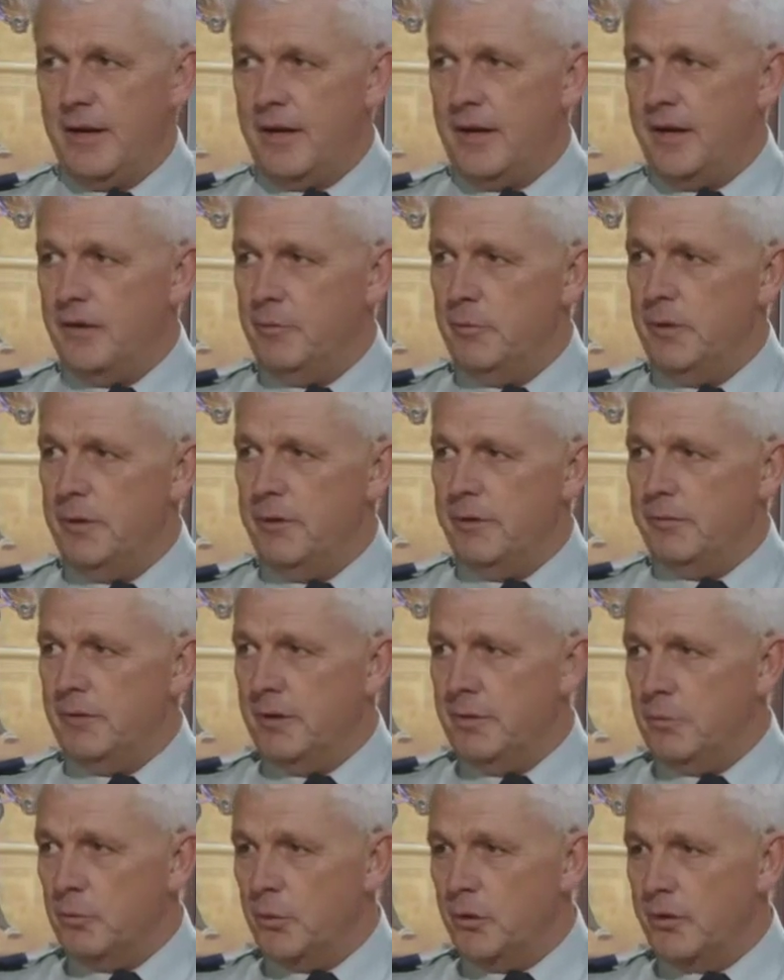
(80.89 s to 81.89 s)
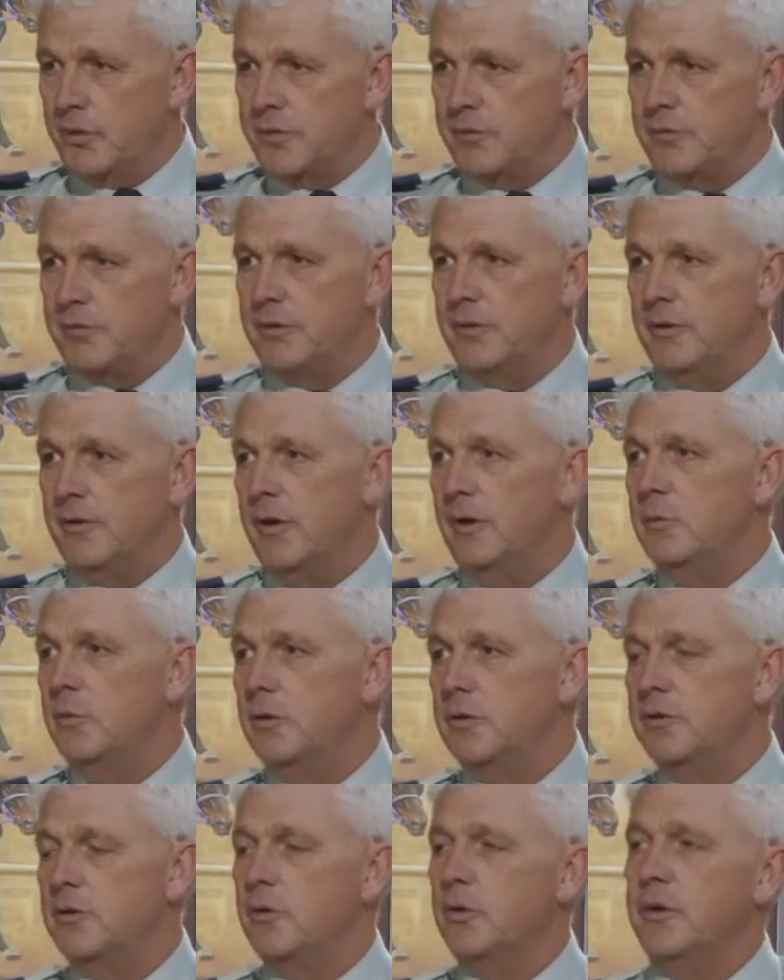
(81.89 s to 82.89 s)
I've been in Brooks for
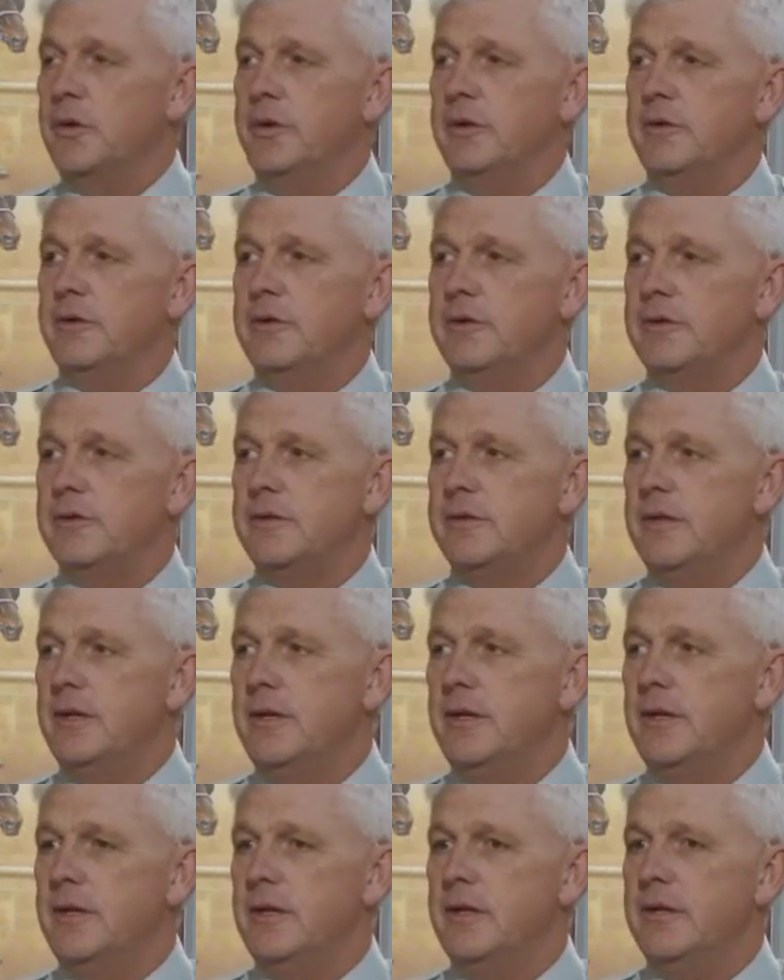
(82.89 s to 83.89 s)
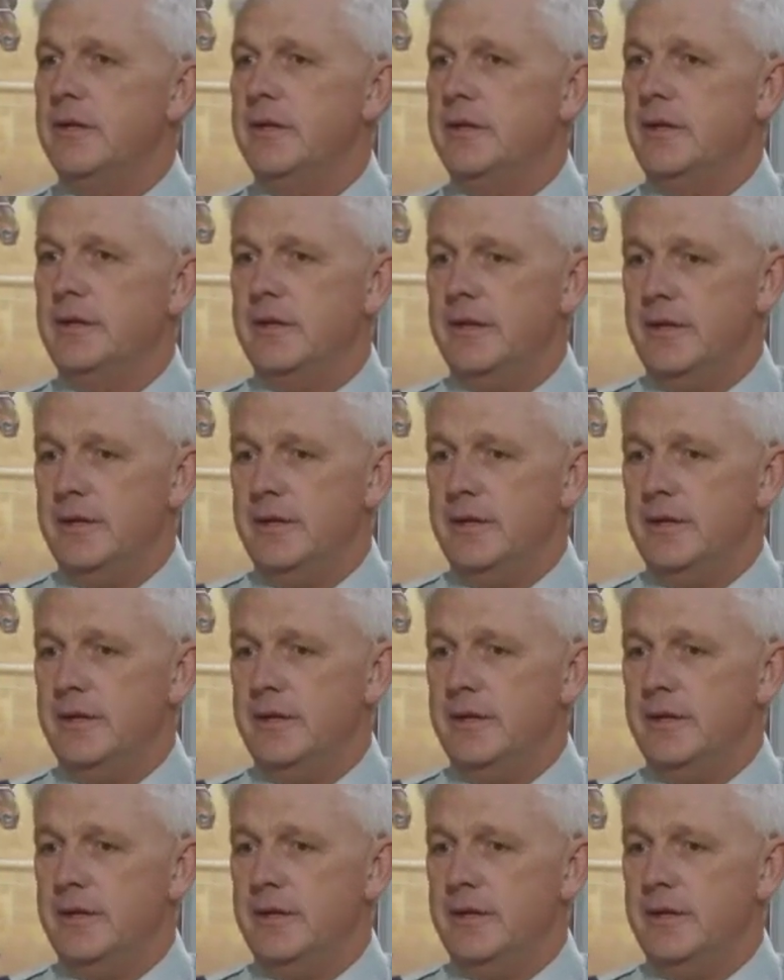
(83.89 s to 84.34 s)
almost 4 years, and